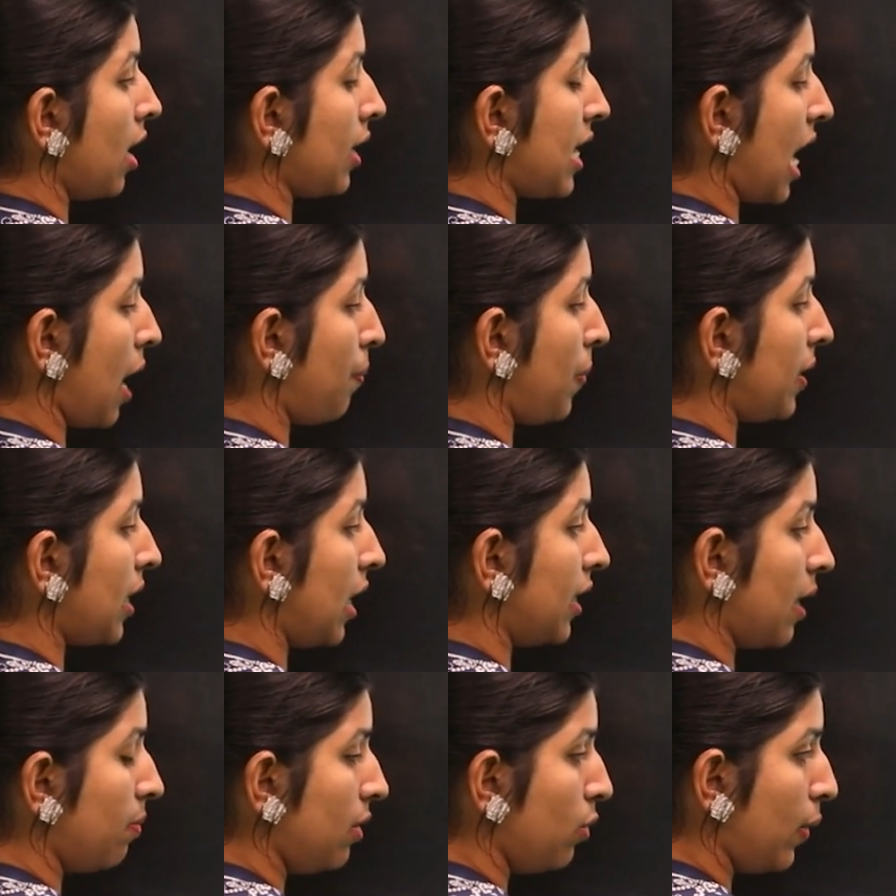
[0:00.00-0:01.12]
capital
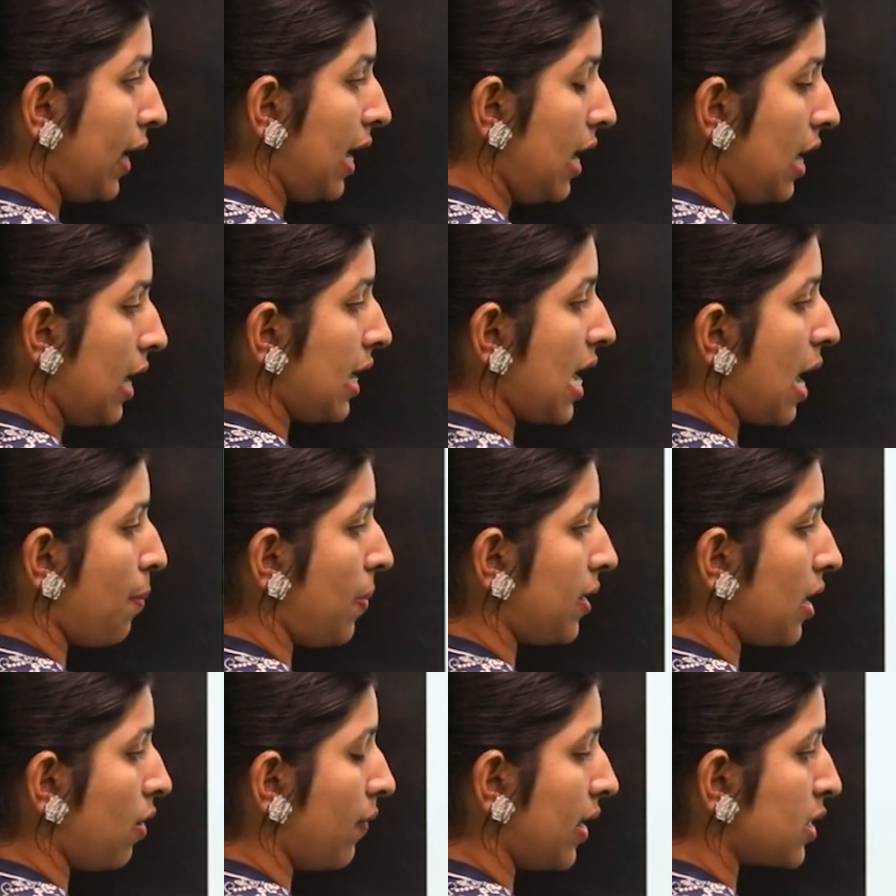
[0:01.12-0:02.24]
double V,
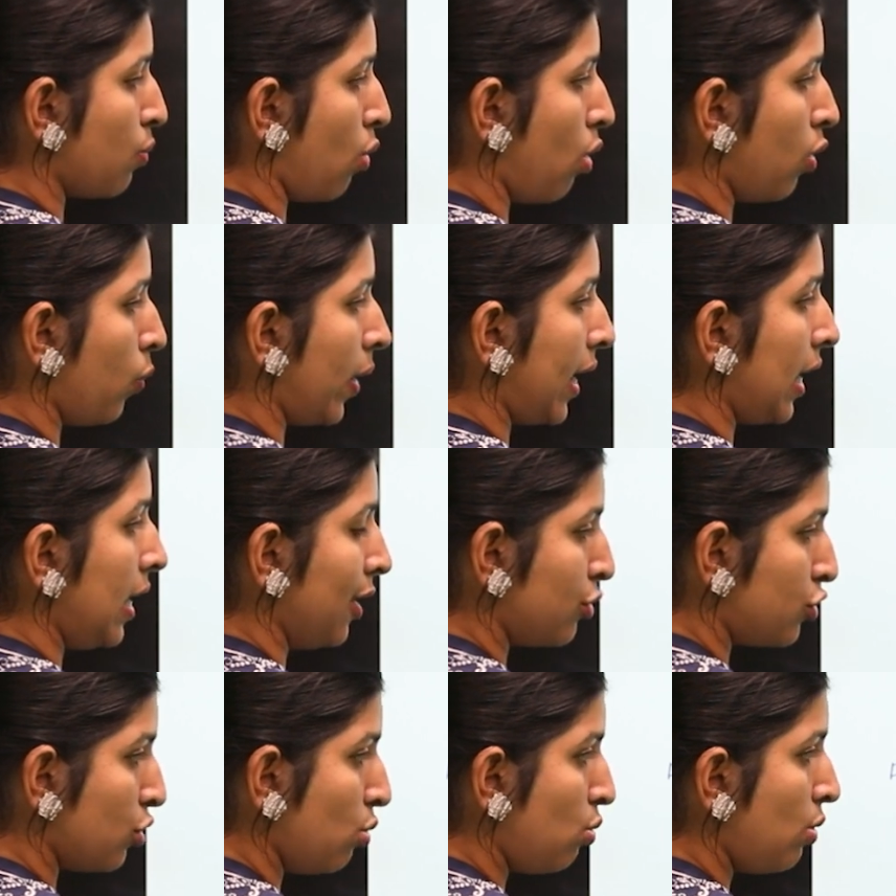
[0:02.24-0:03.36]
capital V small v
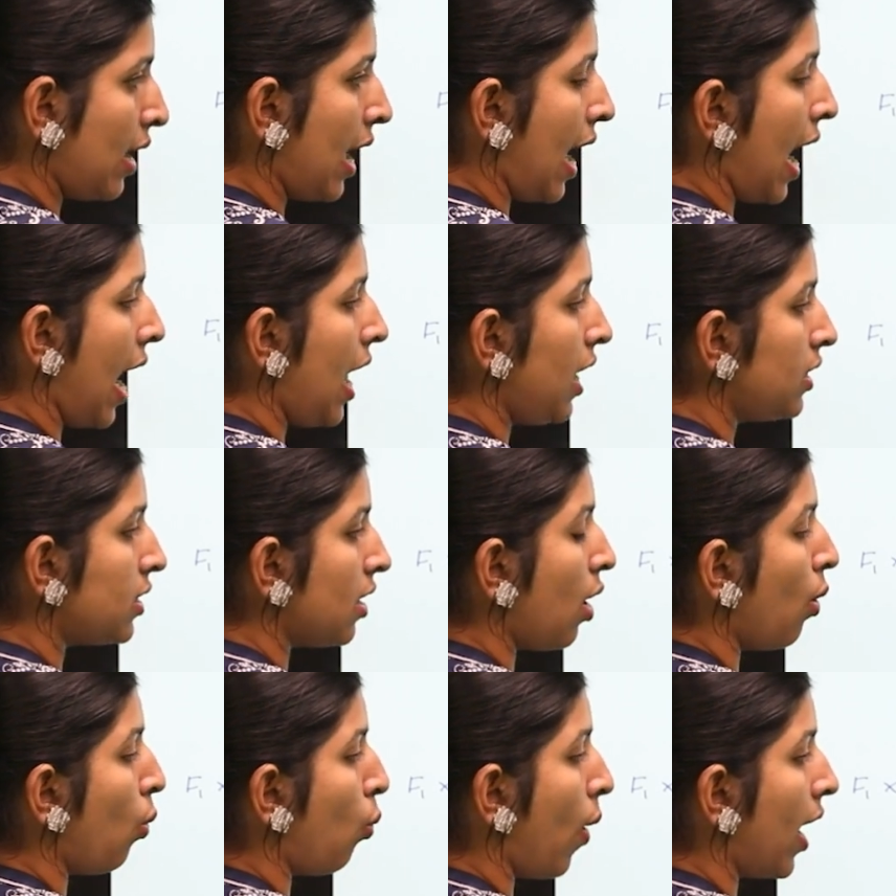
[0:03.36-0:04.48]
2 and
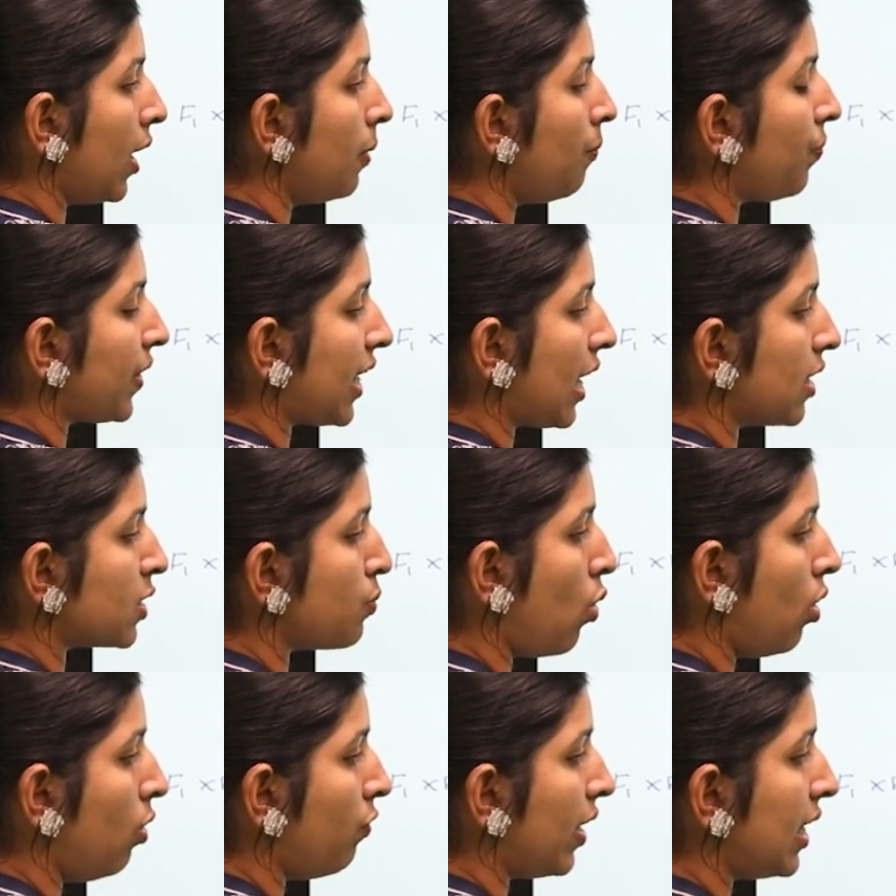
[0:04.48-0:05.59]
1
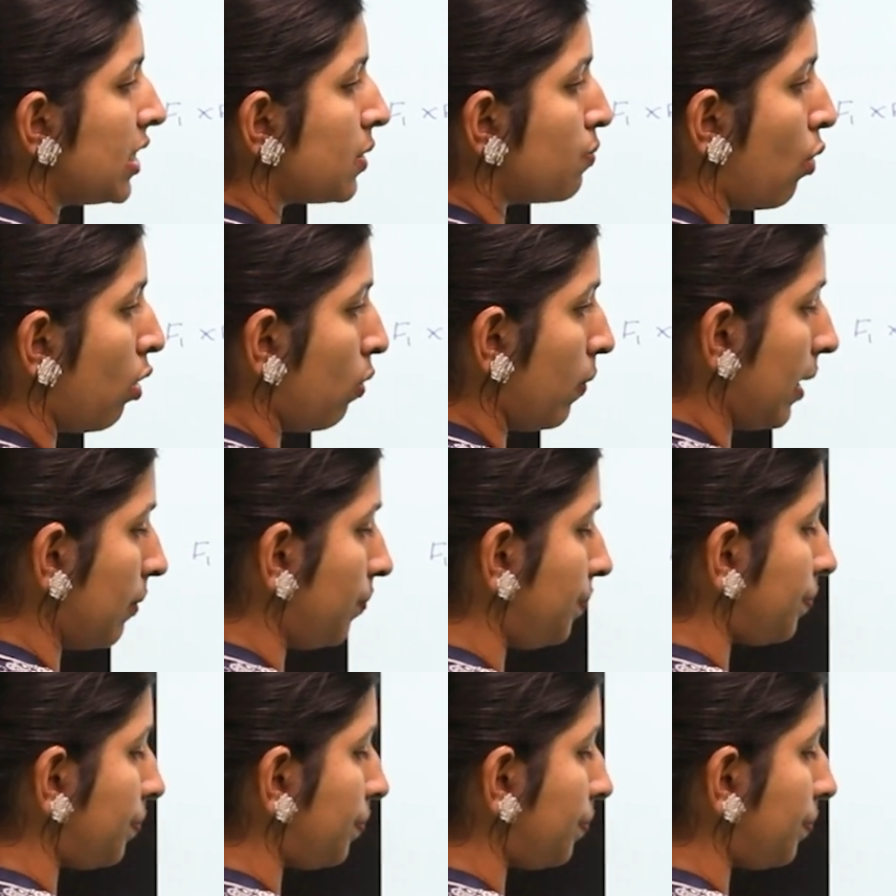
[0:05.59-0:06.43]
small v small v.